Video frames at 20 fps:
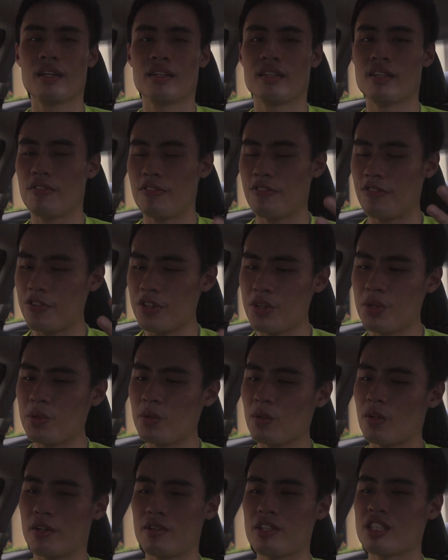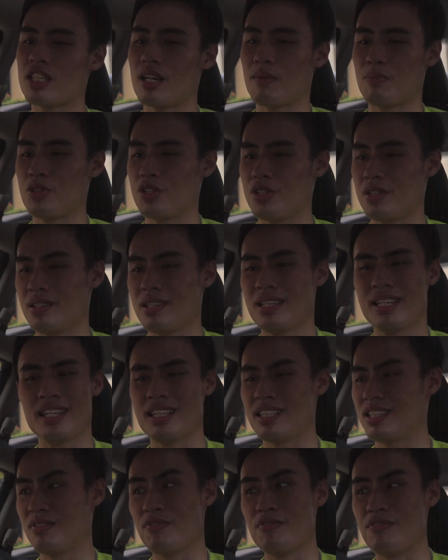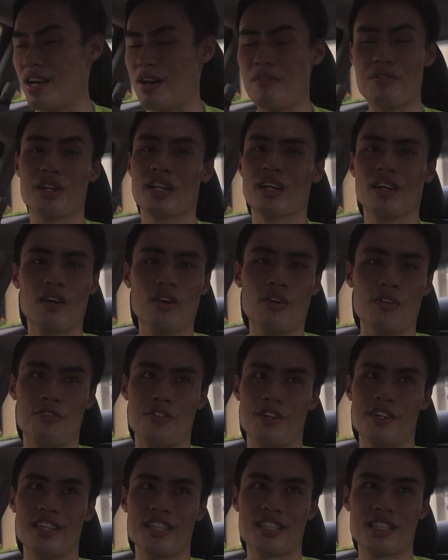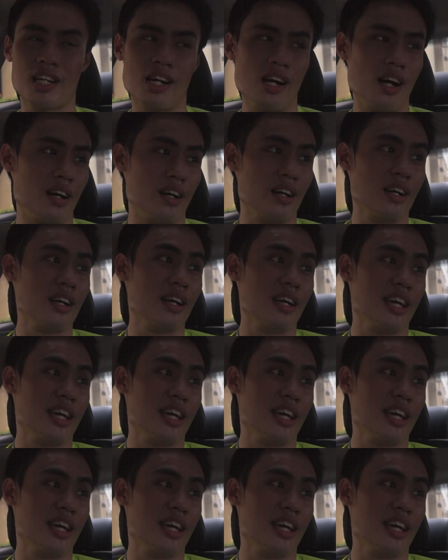the fuel consumption is very low for this car,